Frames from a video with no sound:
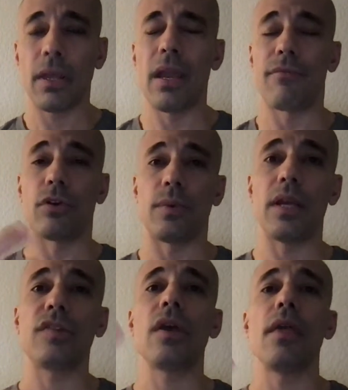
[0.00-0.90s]
If there
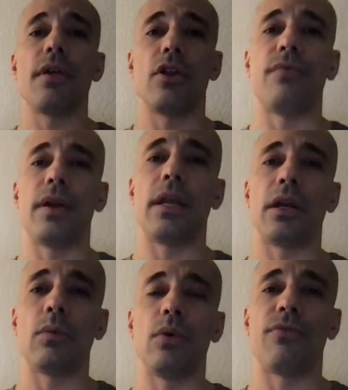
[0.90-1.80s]
is, then your
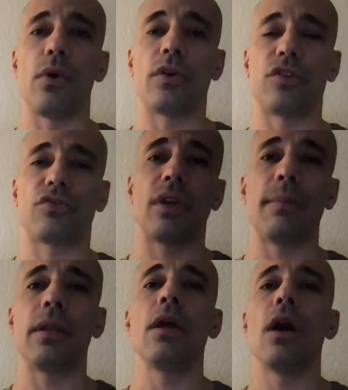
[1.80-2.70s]
veterinarian will focus
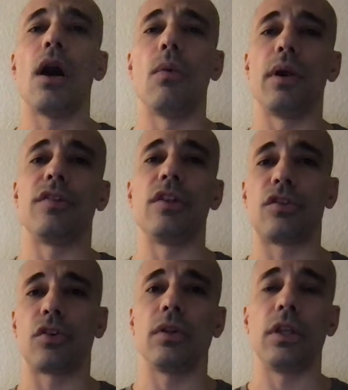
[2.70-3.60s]
treatment on what is
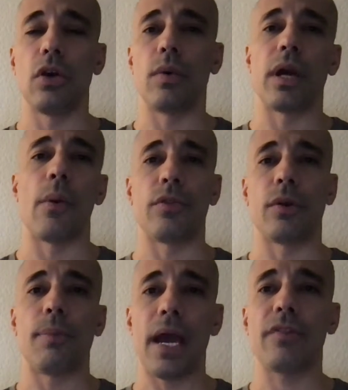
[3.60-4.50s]
internally going on with
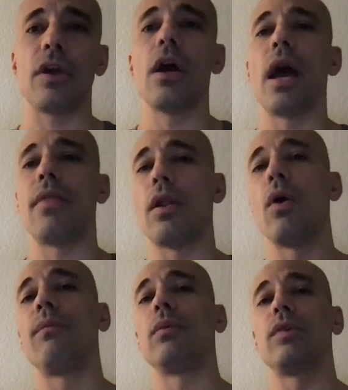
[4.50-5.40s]
your pet, and then
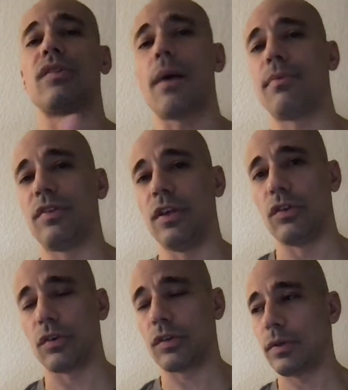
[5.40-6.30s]
hopefully we'll stop the
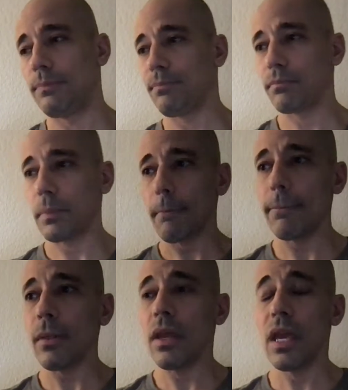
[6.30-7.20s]
seizures.
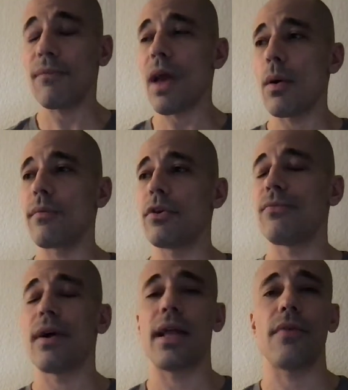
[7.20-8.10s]
If, however, you
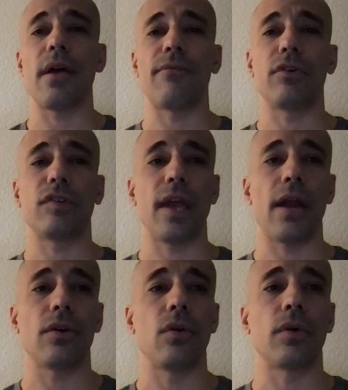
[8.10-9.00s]
find out that first
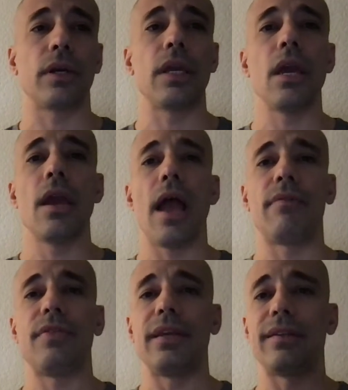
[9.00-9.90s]
category,
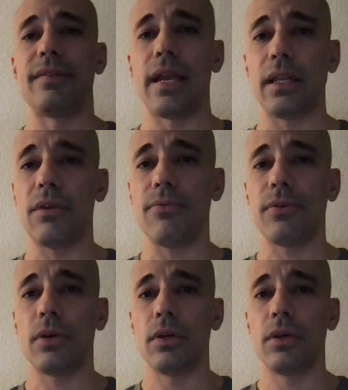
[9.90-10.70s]
everything is negative,